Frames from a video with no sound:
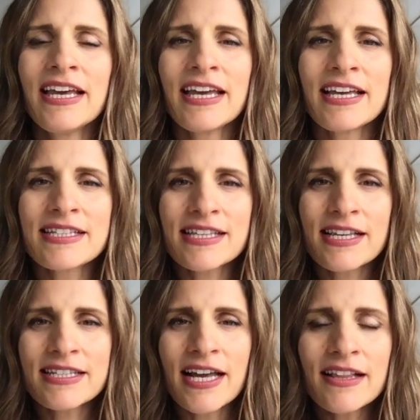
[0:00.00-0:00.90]
It's
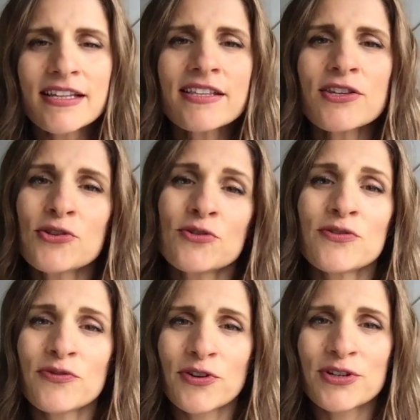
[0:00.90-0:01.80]
telling the
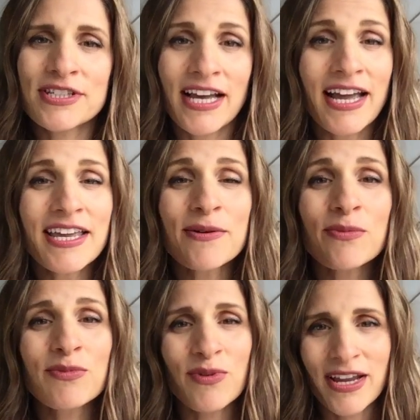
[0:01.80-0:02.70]
universe, I
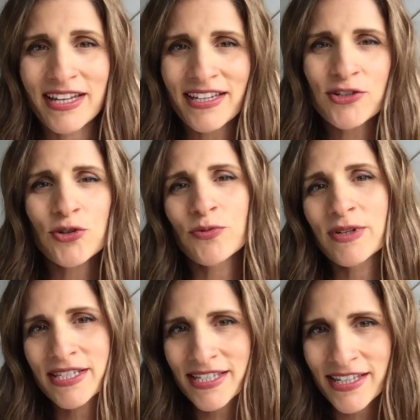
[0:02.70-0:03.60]
am ready to
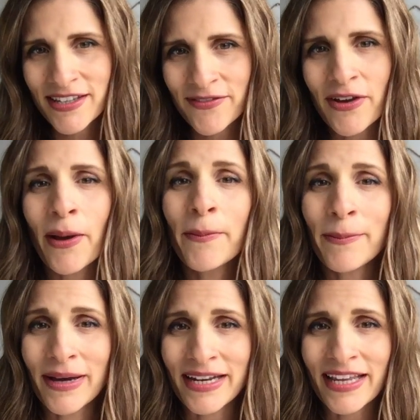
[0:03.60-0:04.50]
receive
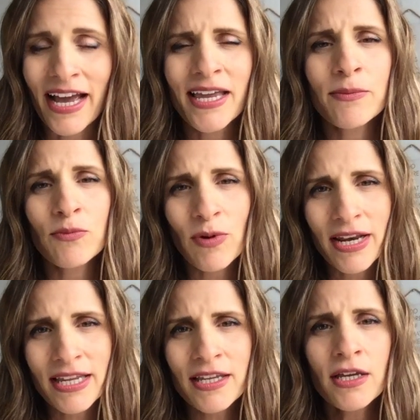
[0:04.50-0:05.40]
money. I am
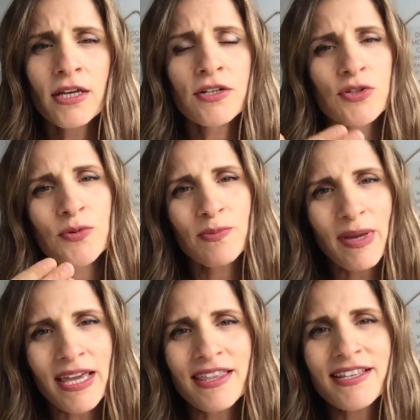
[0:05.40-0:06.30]
ready to
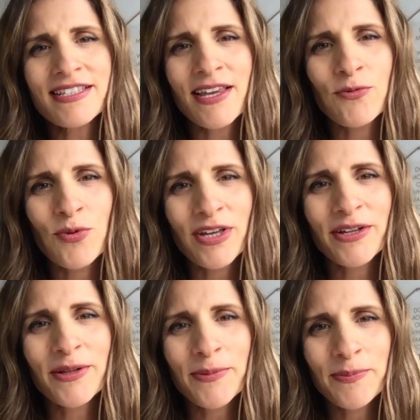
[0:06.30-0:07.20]
make this a real